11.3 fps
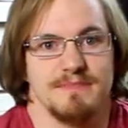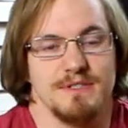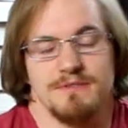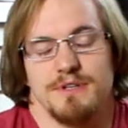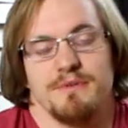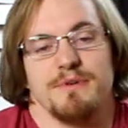
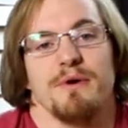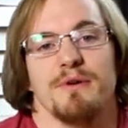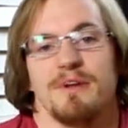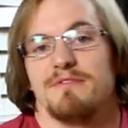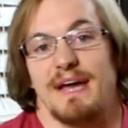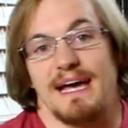you don't know
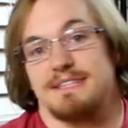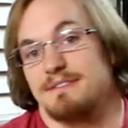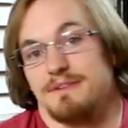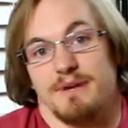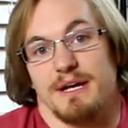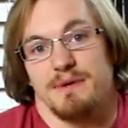enough to ask
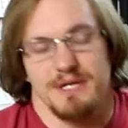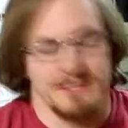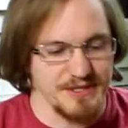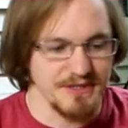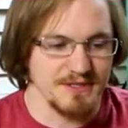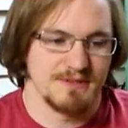the right
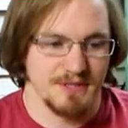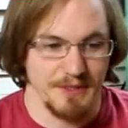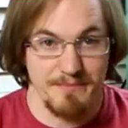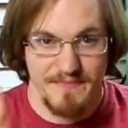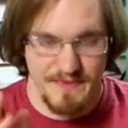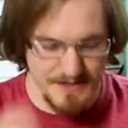questions.
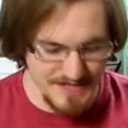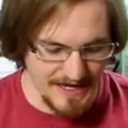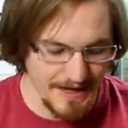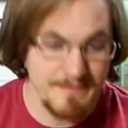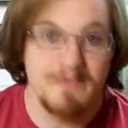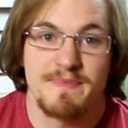So there's
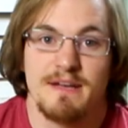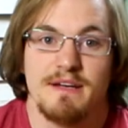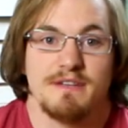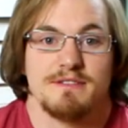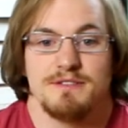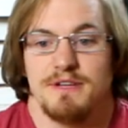that.
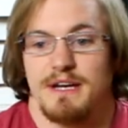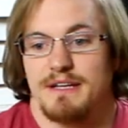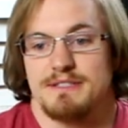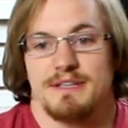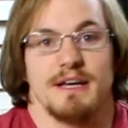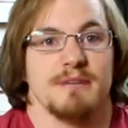So you
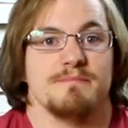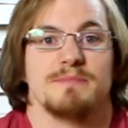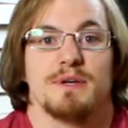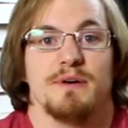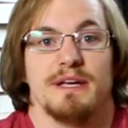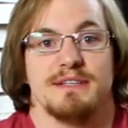guys uh,
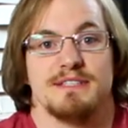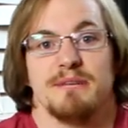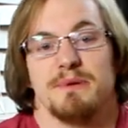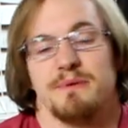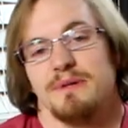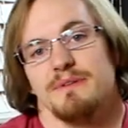go ahead and tell
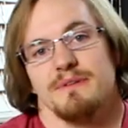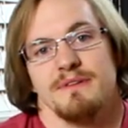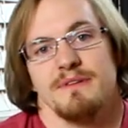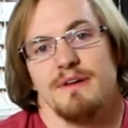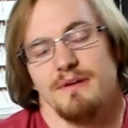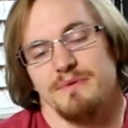me what you,
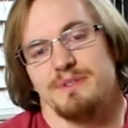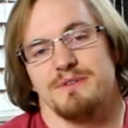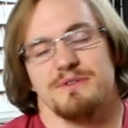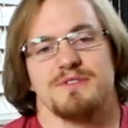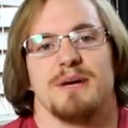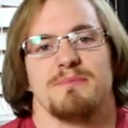which of
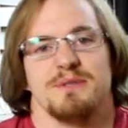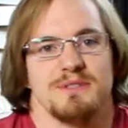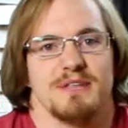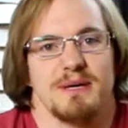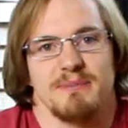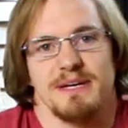those options
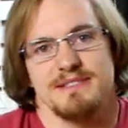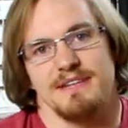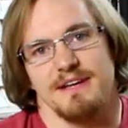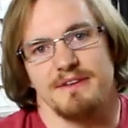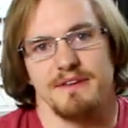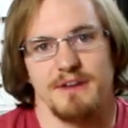you like best
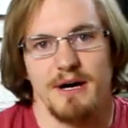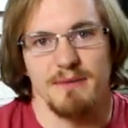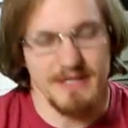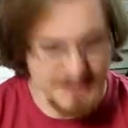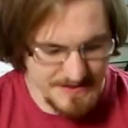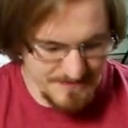down in the
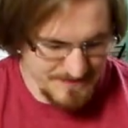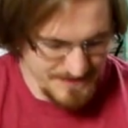comments.